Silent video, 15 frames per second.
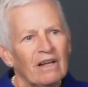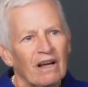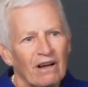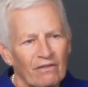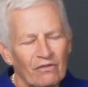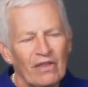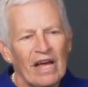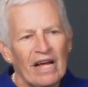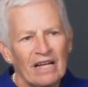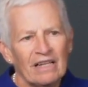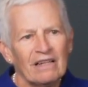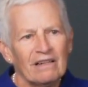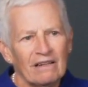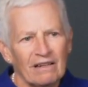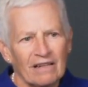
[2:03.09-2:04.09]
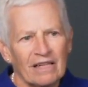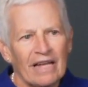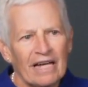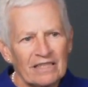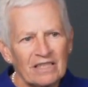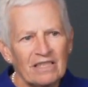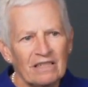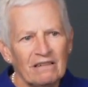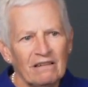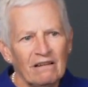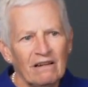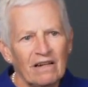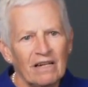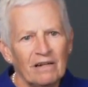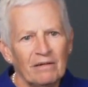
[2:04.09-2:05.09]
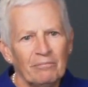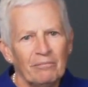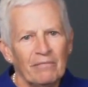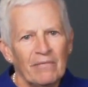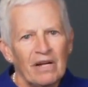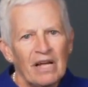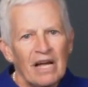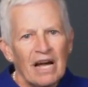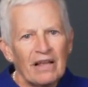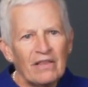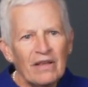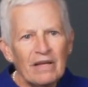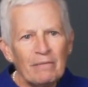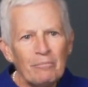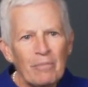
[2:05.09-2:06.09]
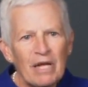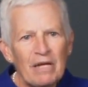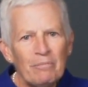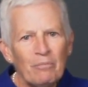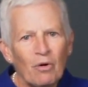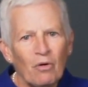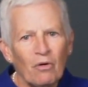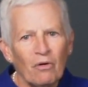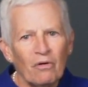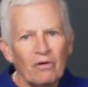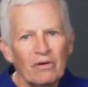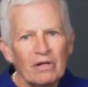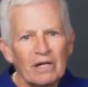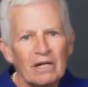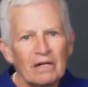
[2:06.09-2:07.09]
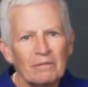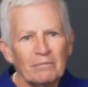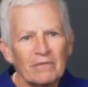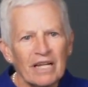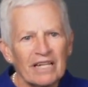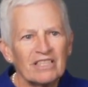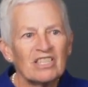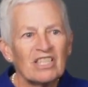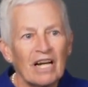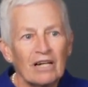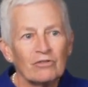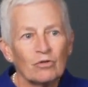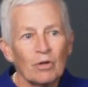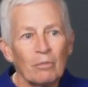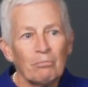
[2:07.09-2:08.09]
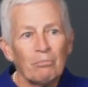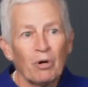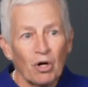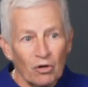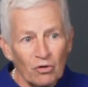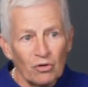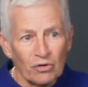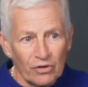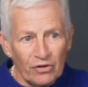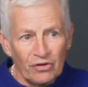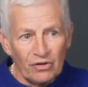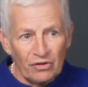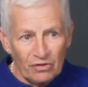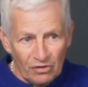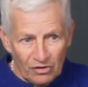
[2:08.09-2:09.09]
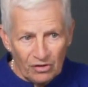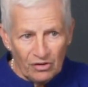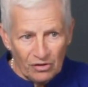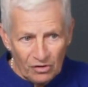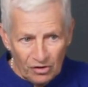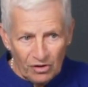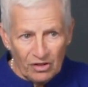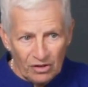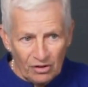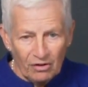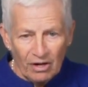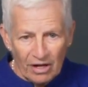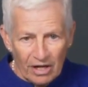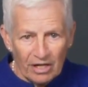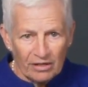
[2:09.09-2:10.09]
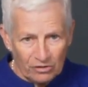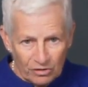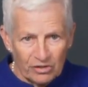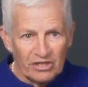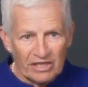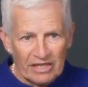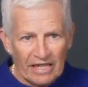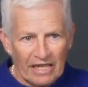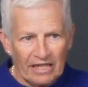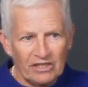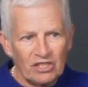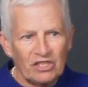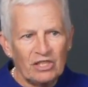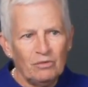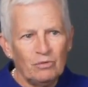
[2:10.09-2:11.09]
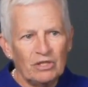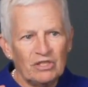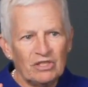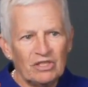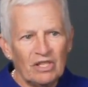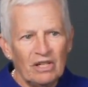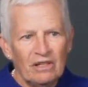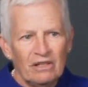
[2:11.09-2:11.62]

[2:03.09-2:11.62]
of that lesson. I think people like Sandra Pearl understand. She was,